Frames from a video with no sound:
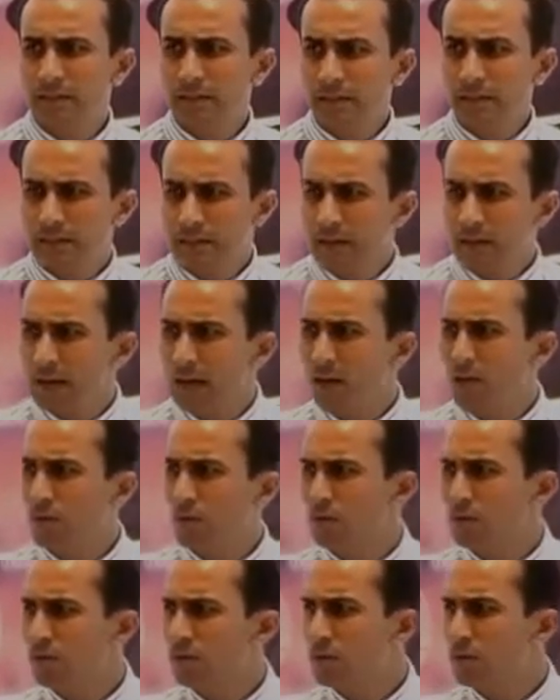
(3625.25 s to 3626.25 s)
And
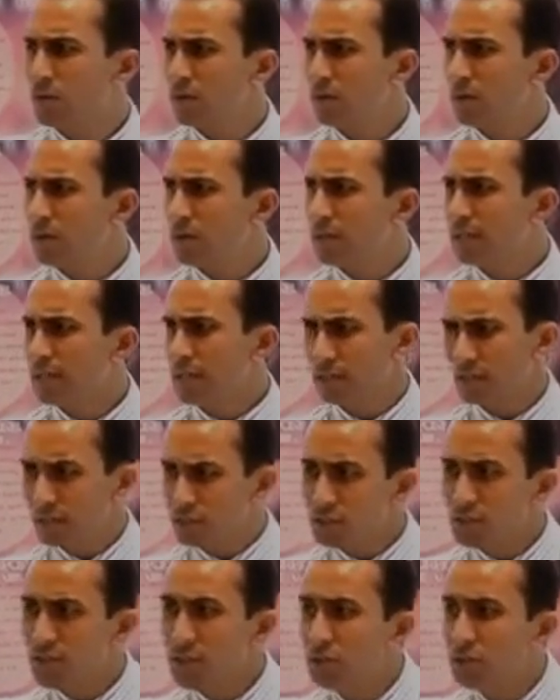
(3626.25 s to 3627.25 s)
now, in the
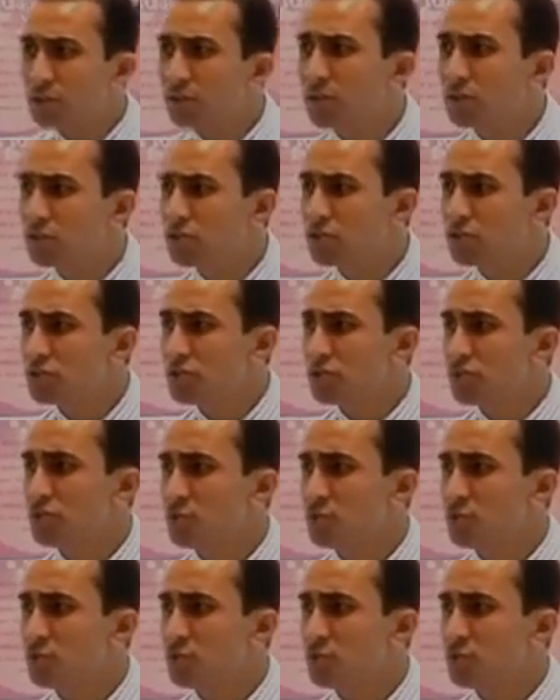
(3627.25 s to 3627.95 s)
same verse,